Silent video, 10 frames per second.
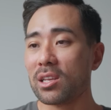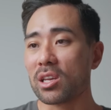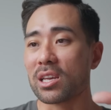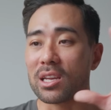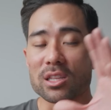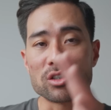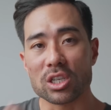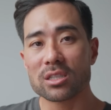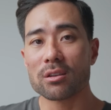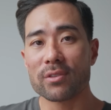you can get the
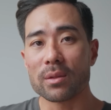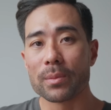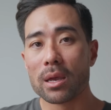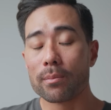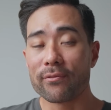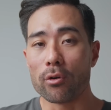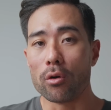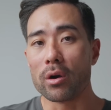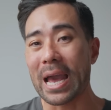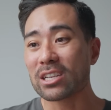gist of it before